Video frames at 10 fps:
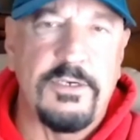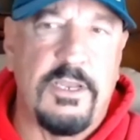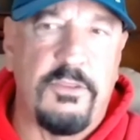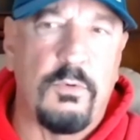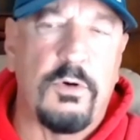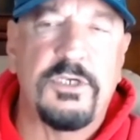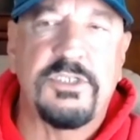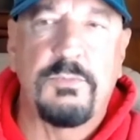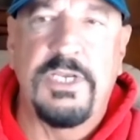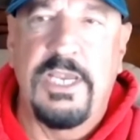In other
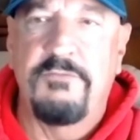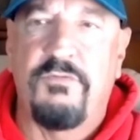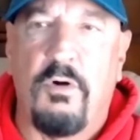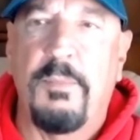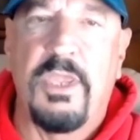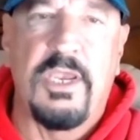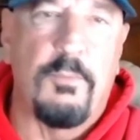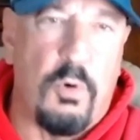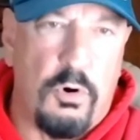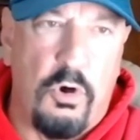words, we need 4 million
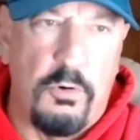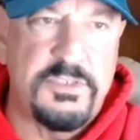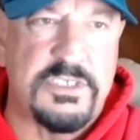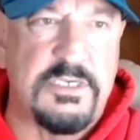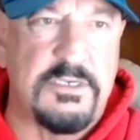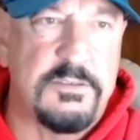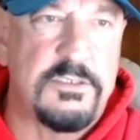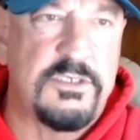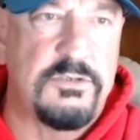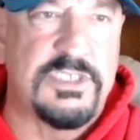more homes to, to